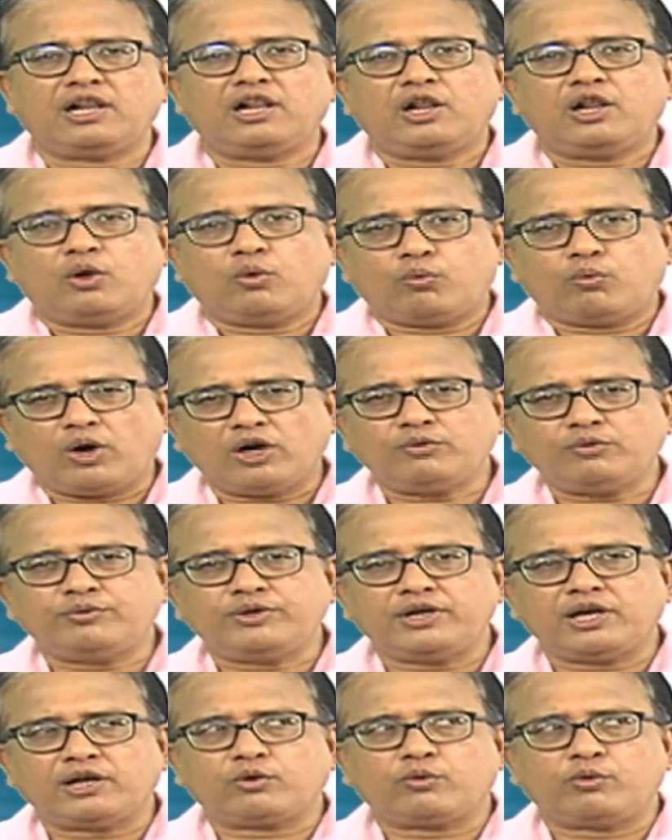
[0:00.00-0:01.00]
What we
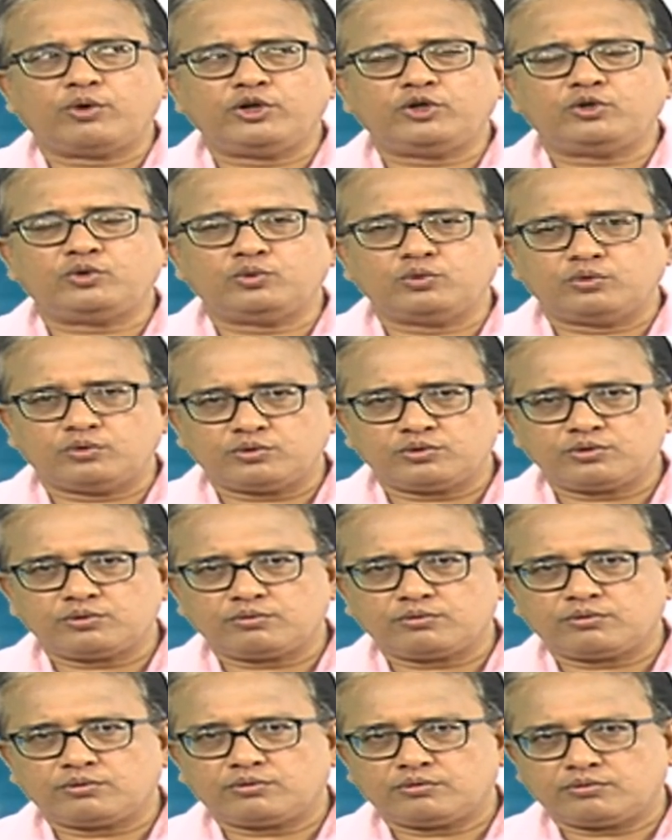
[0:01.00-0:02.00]
are going to
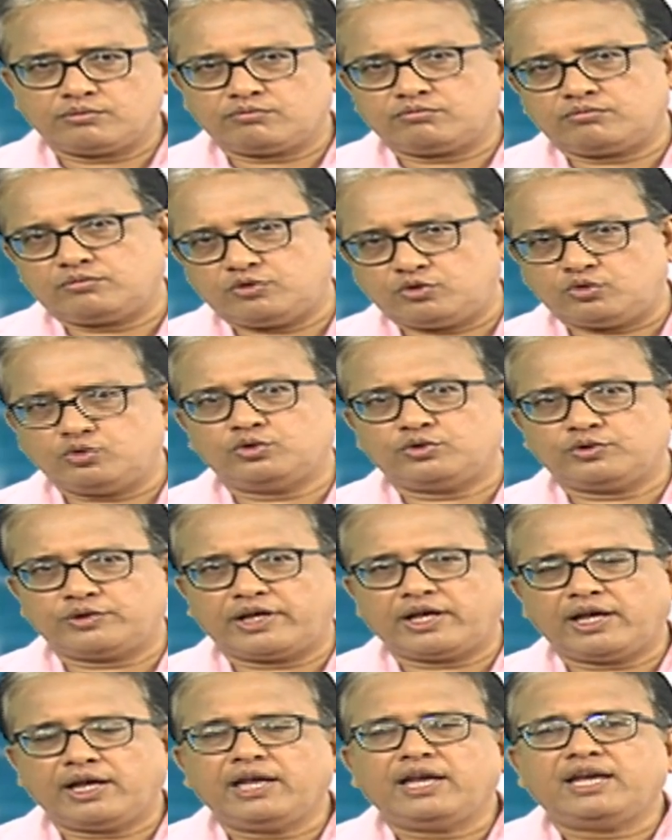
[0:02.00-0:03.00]
do today
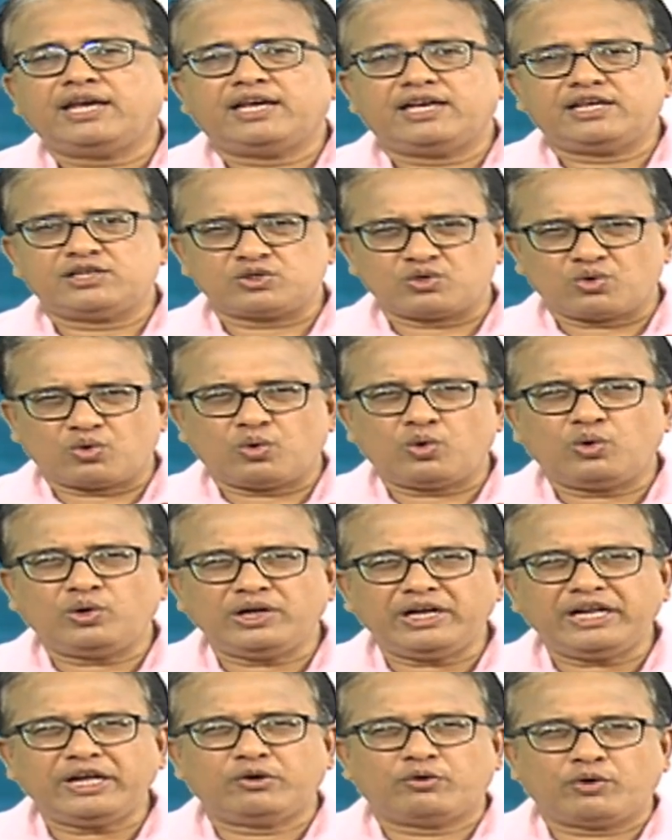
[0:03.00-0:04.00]
is
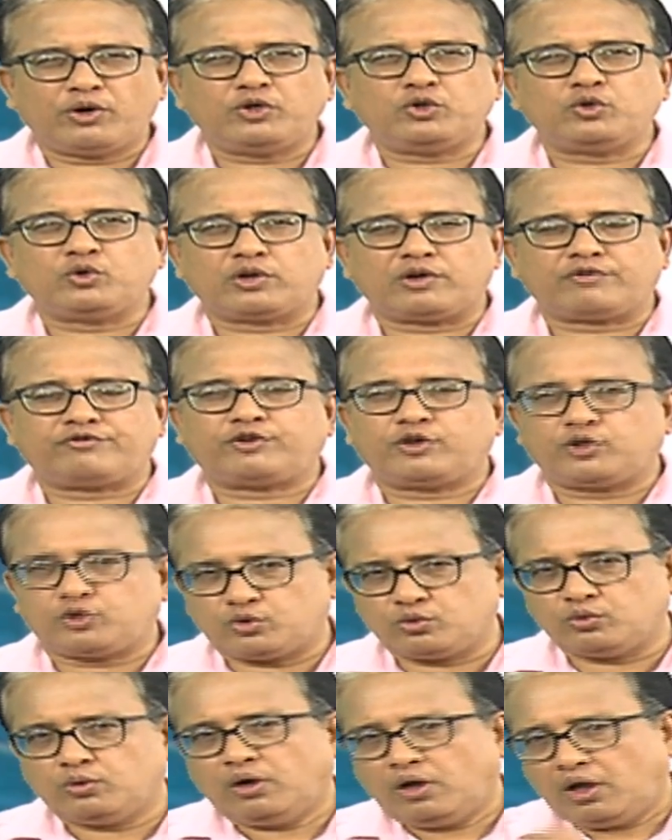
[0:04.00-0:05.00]
only going to refer to